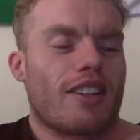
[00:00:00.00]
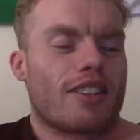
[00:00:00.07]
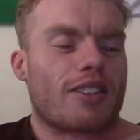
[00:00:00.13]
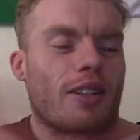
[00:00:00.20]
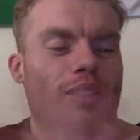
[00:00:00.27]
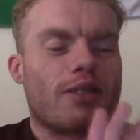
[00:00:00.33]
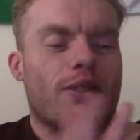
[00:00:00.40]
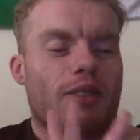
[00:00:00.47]

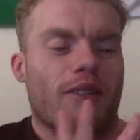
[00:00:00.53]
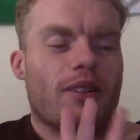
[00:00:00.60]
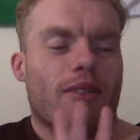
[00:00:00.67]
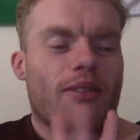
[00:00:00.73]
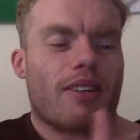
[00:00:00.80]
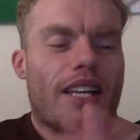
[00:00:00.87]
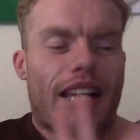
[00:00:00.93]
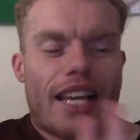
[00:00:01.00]
So it's
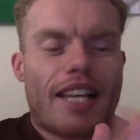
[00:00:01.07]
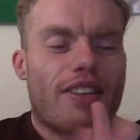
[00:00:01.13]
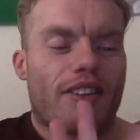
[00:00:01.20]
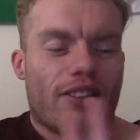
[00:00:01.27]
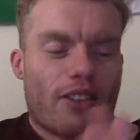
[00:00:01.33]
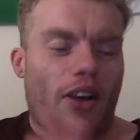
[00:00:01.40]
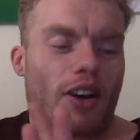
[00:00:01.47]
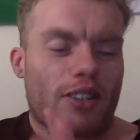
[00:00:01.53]

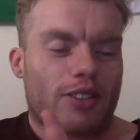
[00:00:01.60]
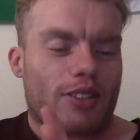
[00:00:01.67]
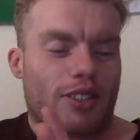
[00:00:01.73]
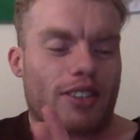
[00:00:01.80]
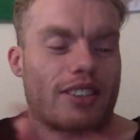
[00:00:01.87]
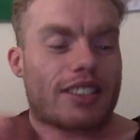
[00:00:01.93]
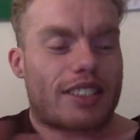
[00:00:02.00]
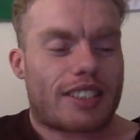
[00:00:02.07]
either of those
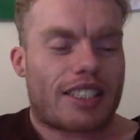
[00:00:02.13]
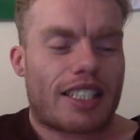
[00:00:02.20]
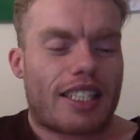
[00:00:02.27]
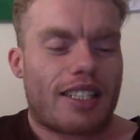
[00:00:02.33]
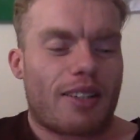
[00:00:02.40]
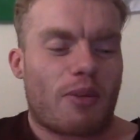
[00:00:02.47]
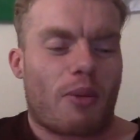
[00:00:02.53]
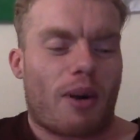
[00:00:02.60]
two,
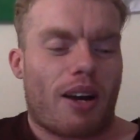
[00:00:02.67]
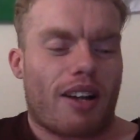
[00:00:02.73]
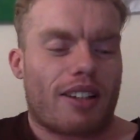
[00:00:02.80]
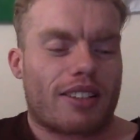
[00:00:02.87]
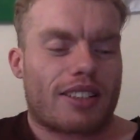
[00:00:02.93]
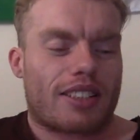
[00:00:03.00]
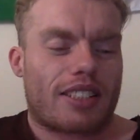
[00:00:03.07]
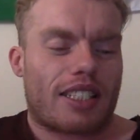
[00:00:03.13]
sticky and
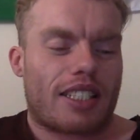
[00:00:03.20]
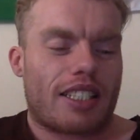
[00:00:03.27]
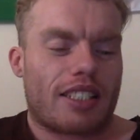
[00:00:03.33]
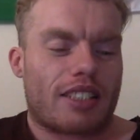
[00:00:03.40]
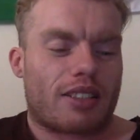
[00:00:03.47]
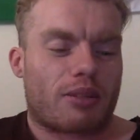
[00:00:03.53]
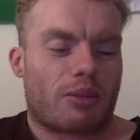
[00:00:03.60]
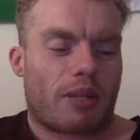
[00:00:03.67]
sticky
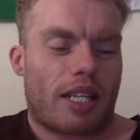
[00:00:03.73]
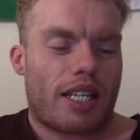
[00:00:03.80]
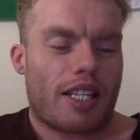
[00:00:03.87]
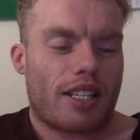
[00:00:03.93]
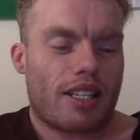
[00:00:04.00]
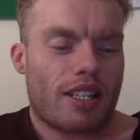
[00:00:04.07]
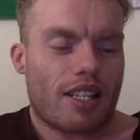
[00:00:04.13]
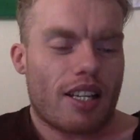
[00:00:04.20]
and
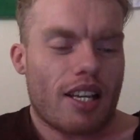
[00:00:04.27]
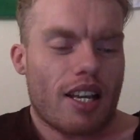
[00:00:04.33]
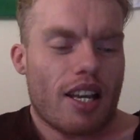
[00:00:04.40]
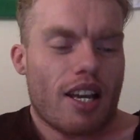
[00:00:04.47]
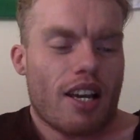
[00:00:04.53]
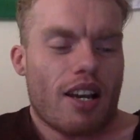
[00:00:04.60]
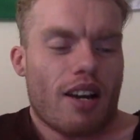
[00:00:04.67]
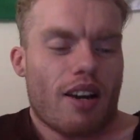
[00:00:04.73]
sweet,
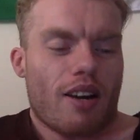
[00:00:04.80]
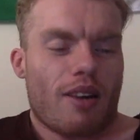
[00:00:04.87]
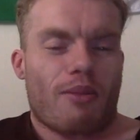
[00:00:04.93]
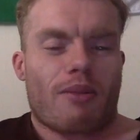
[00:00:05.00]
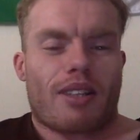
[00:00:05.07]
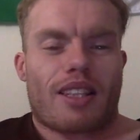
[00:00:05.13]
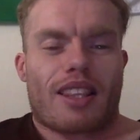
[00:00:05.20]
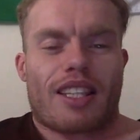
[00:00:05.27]

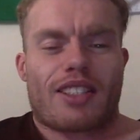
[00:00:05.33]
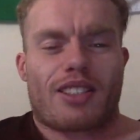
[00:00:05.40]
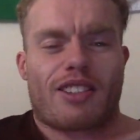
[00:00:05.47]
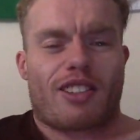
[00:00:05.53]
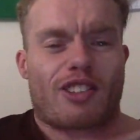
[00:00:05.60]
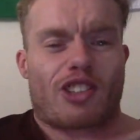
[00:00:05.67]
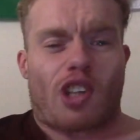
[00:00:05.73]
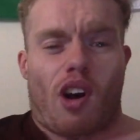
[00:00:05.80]
unless you
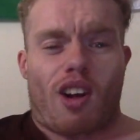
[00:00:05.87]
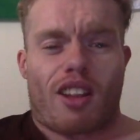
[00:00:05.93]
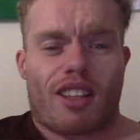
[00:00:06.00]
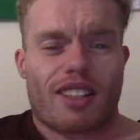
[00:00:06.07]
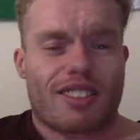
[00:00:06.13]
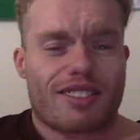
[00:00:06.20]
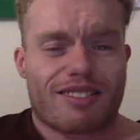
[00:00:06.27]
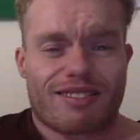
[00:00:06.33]
got
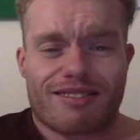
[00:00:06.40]
chocolate,